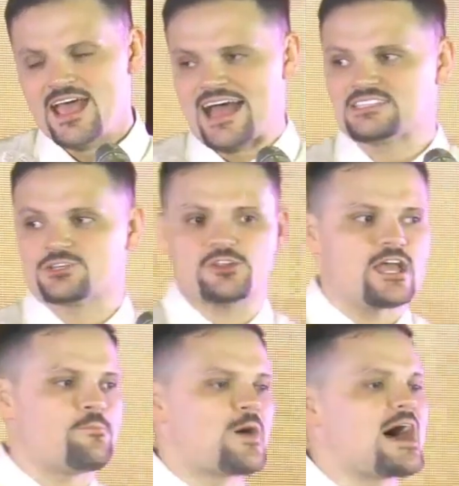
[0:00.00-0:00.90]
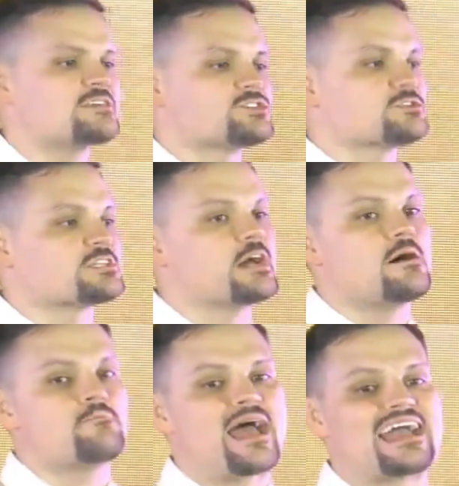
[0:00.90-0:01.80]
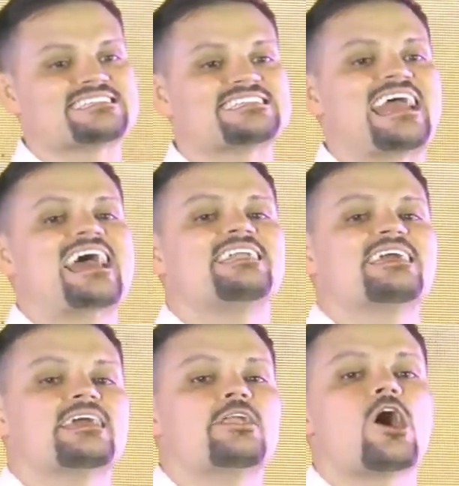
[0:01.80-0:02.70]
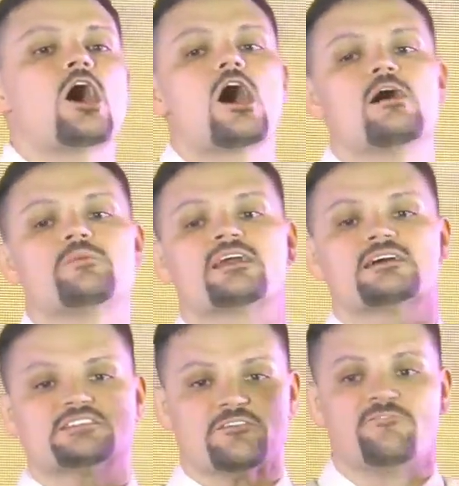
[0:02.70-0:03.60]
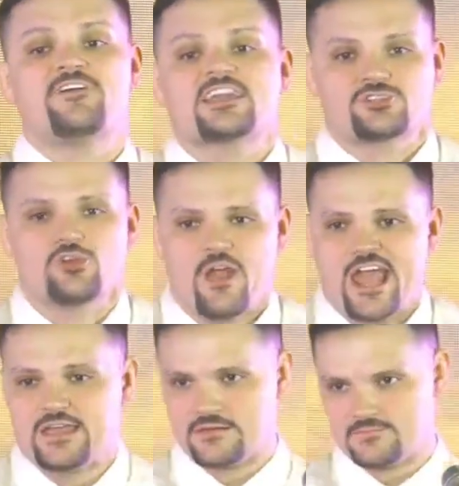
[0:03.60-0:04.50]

And so the apostles come back standing in awe because of victory.